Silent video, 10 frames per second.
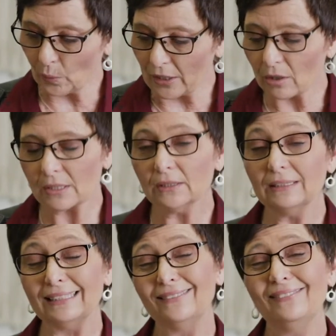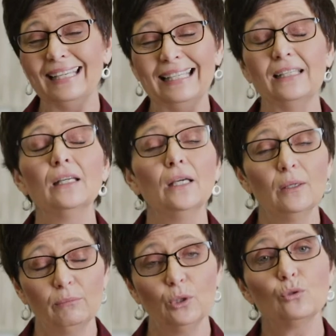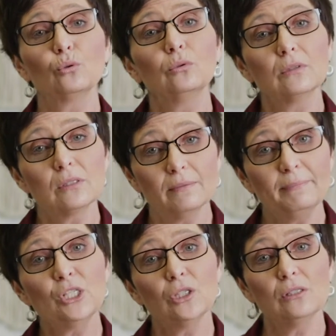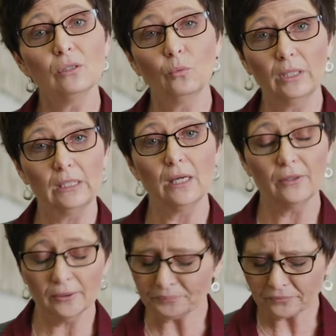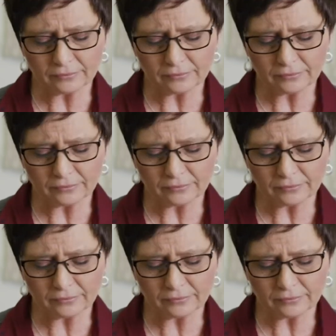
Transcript: we are to live in mutual submission to one another.